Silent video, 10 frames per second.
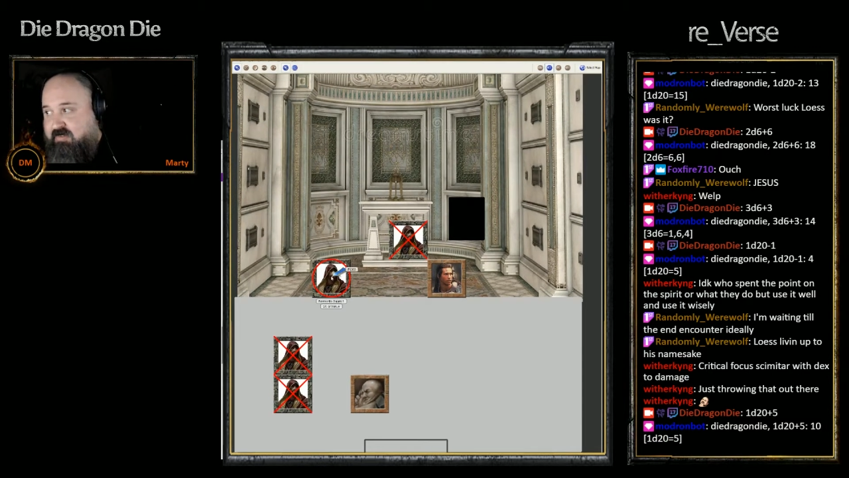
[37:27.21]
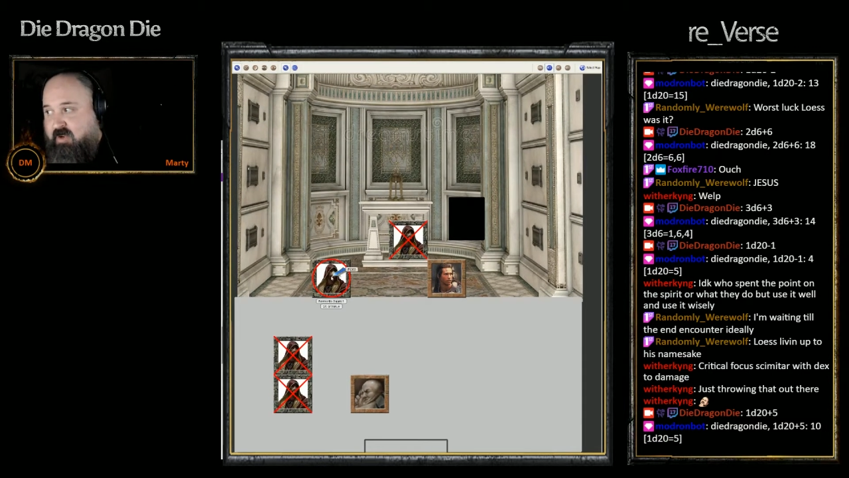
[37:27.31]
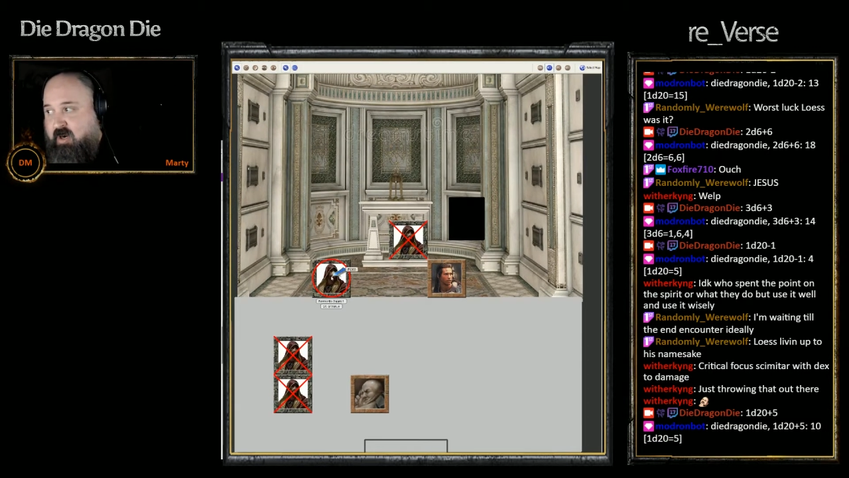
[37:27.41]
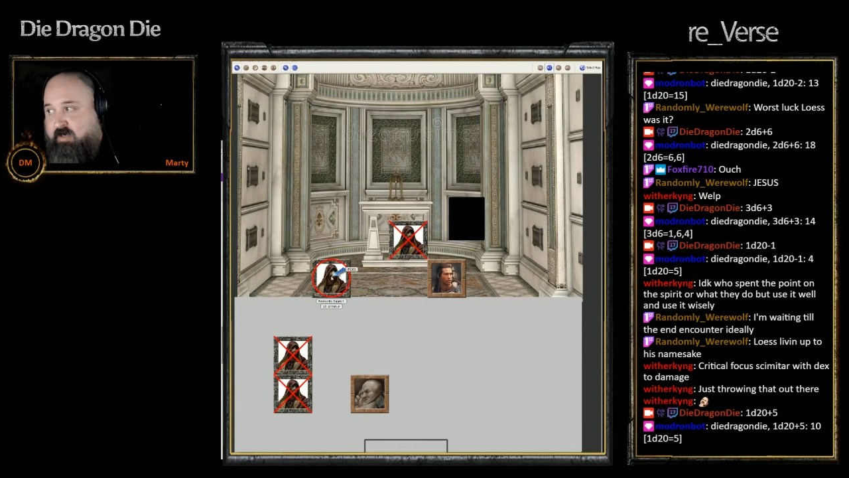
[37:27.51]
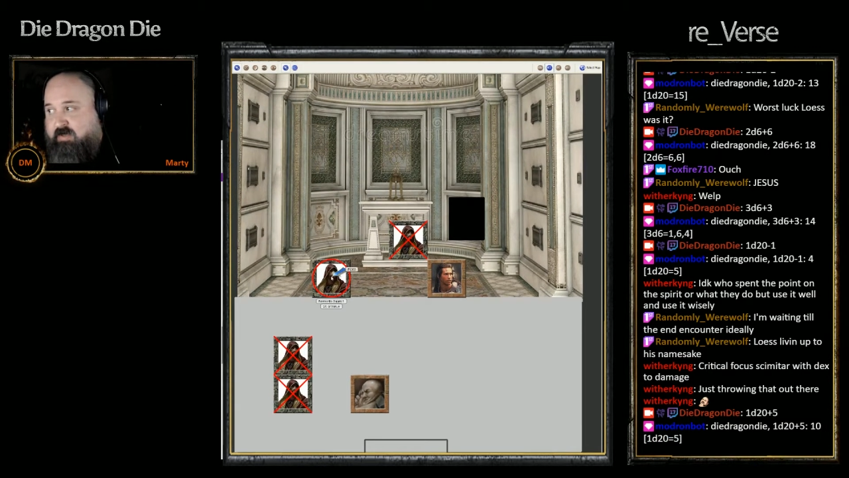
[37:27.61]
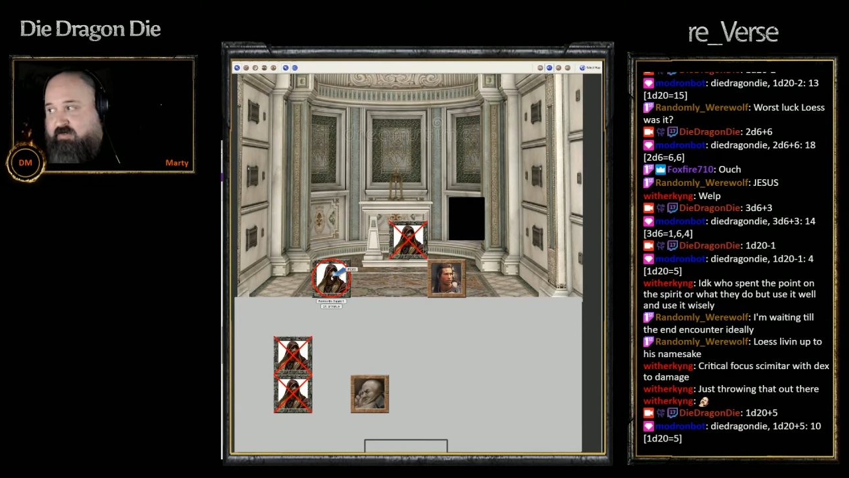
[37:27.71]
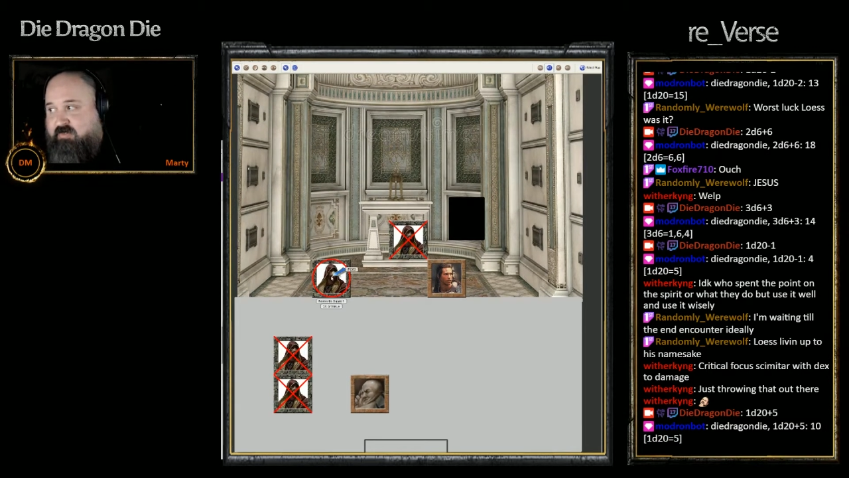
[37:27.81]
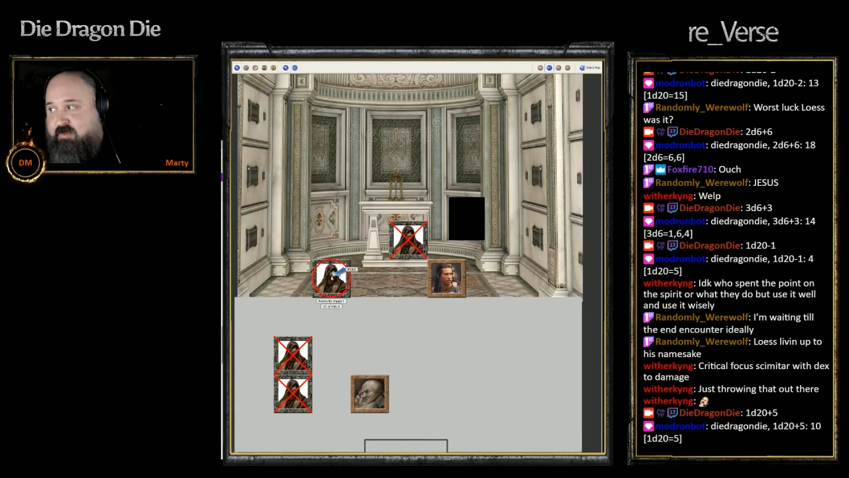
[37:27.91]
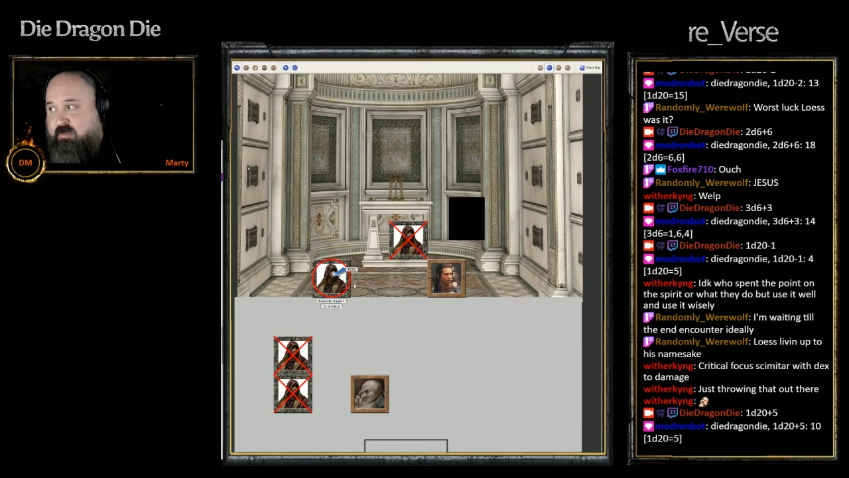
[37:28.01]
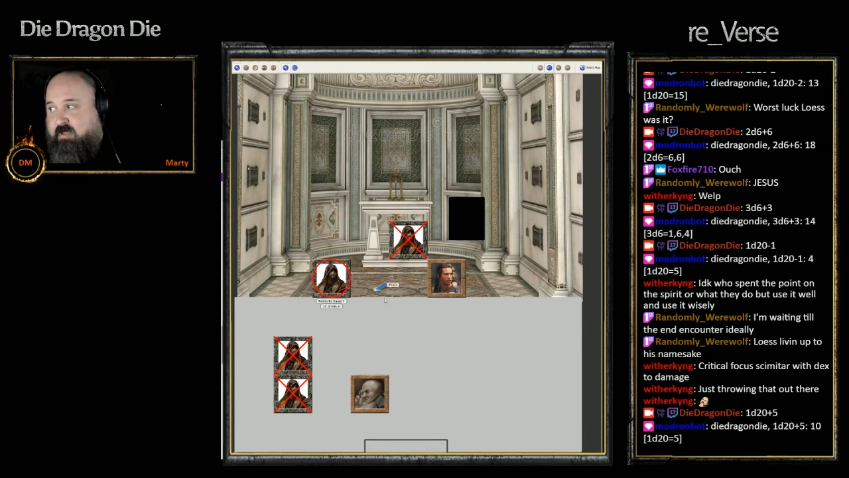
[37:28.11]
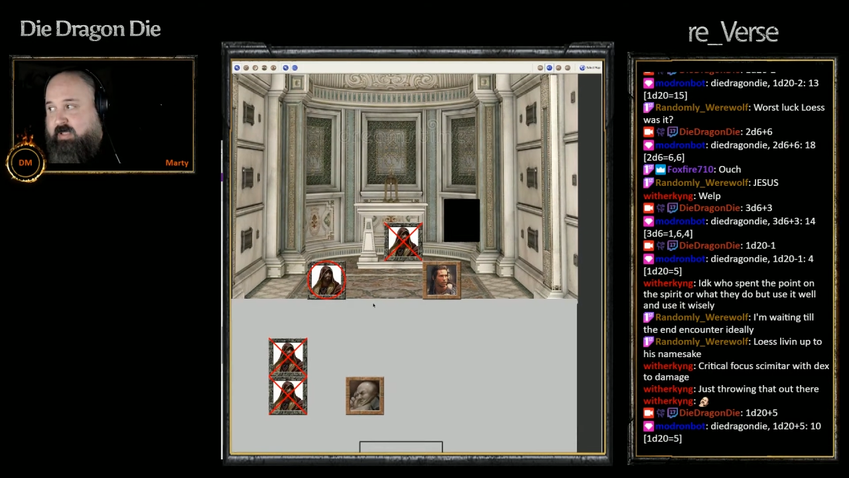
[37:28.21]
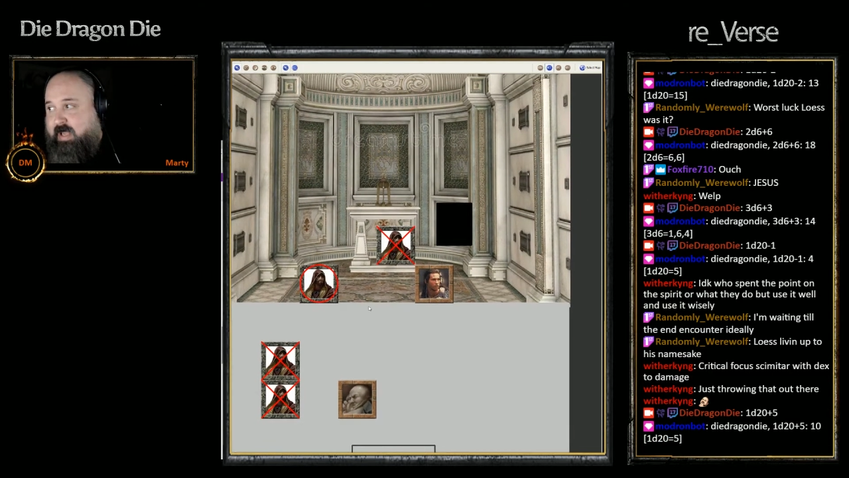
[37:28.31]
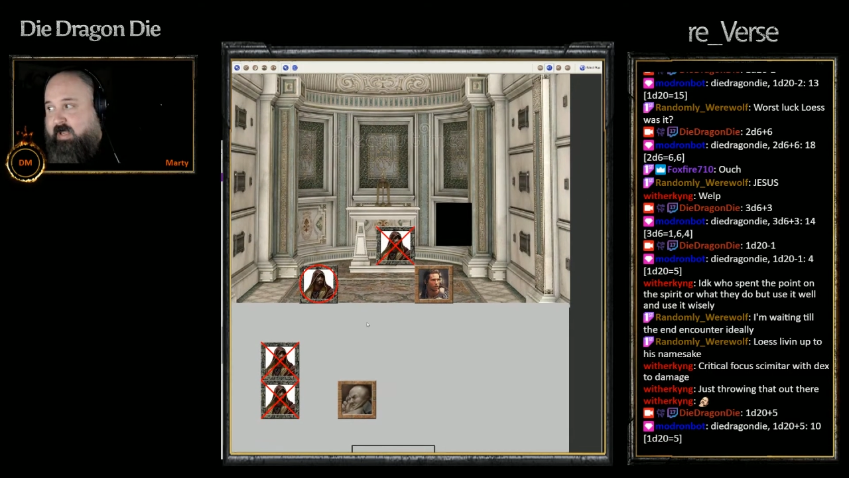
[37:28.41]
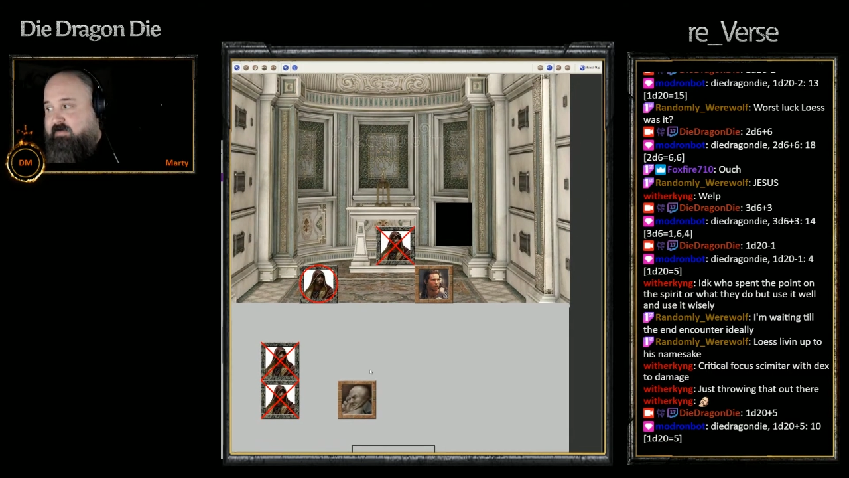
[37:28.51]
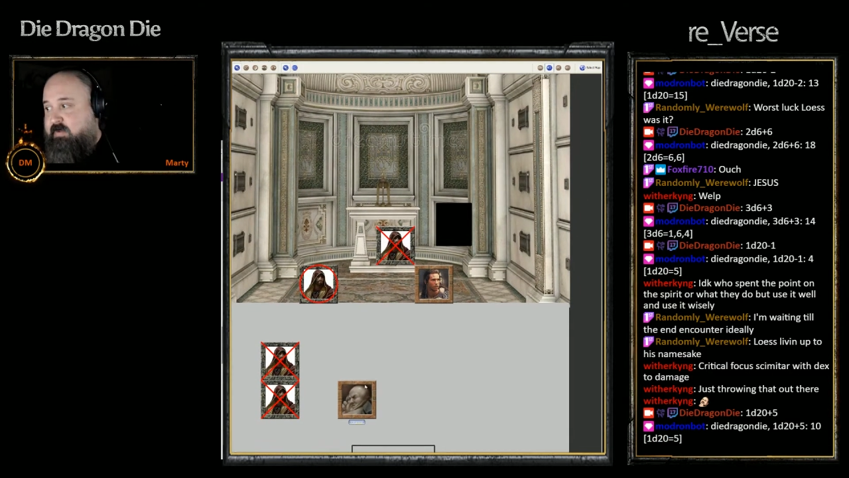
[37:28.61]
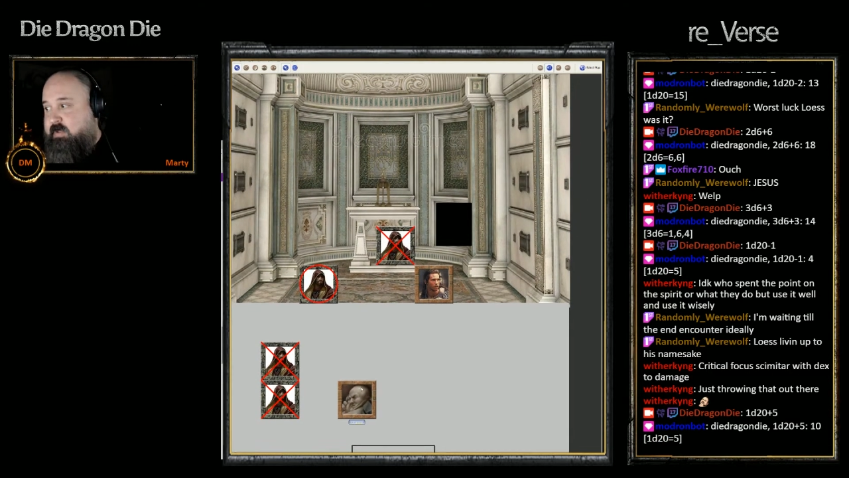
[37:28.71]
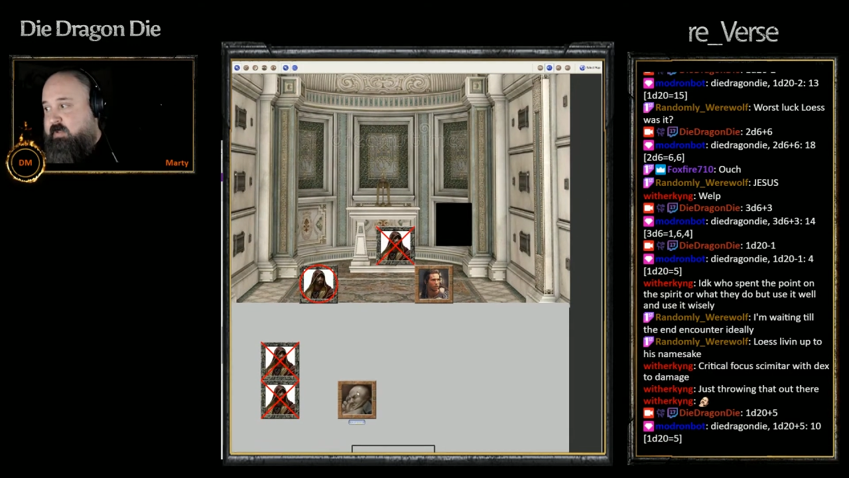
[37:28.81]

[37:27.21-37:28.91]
guard is still alive.